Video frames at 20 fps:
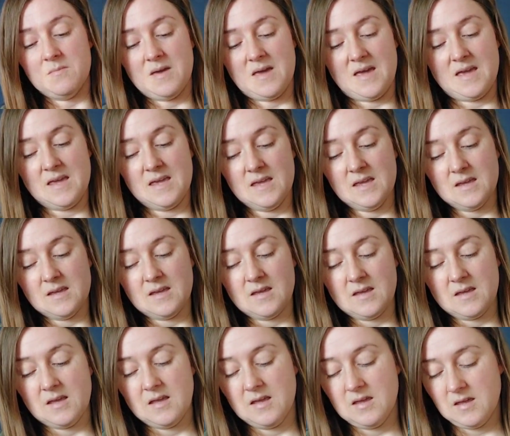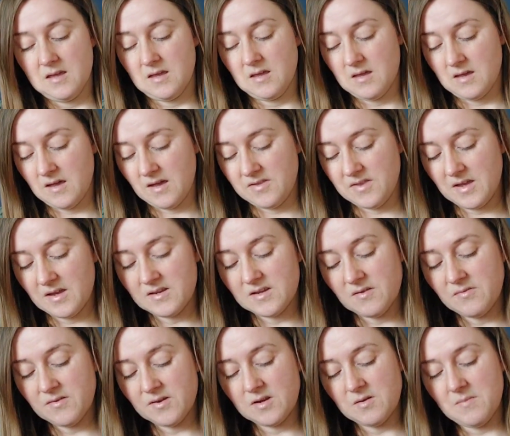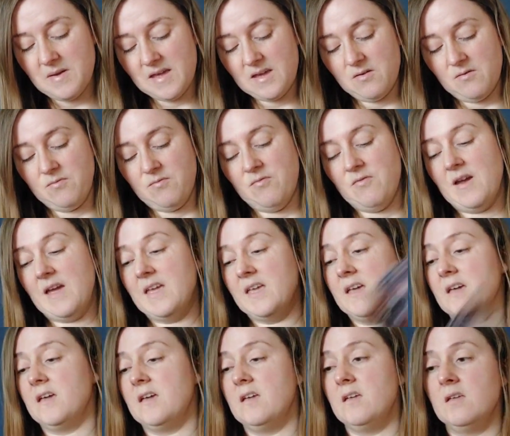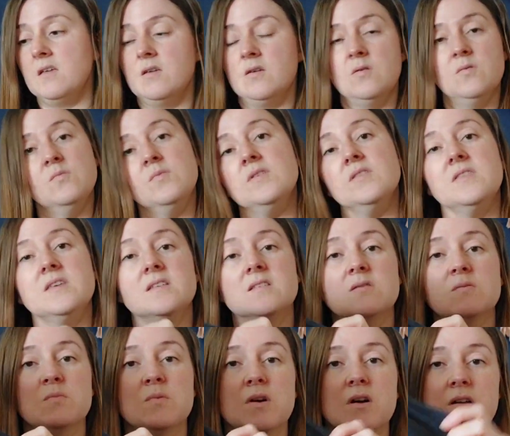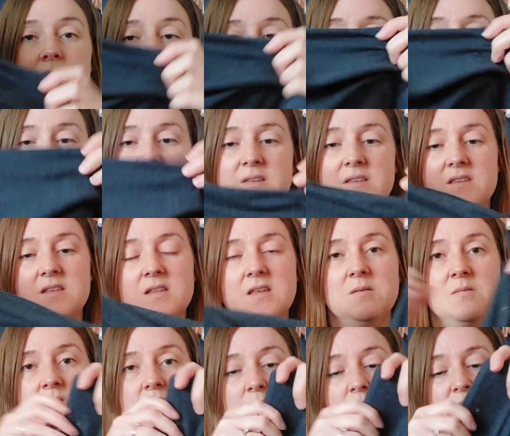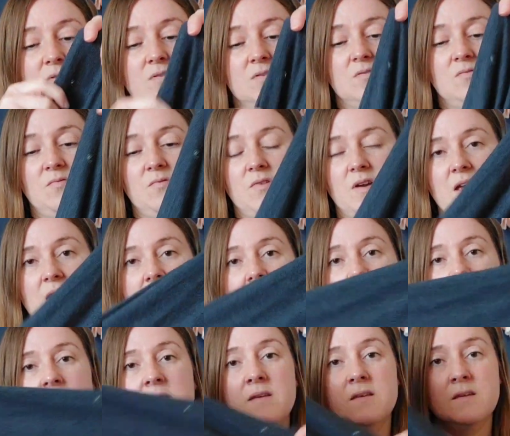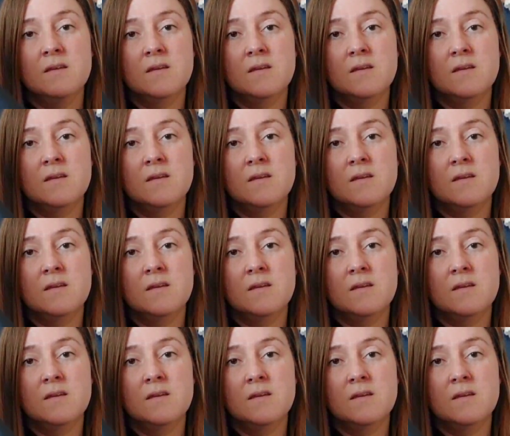to make, I think I'm definitely going to make a Freya with this one, Atelier and the Buttons Freya.